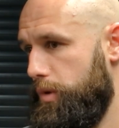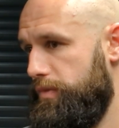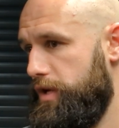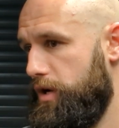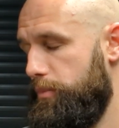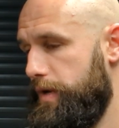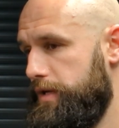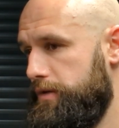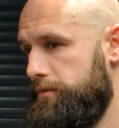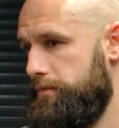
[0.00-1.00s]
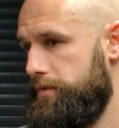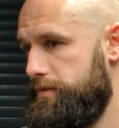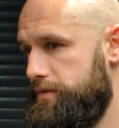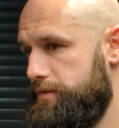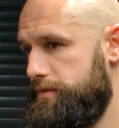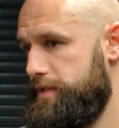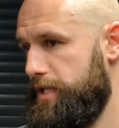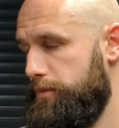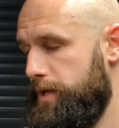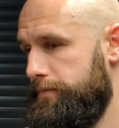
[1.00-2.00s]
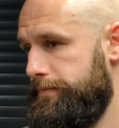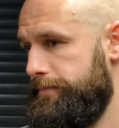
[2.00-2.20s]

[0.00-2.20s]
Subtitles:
hopefully compete and take the win.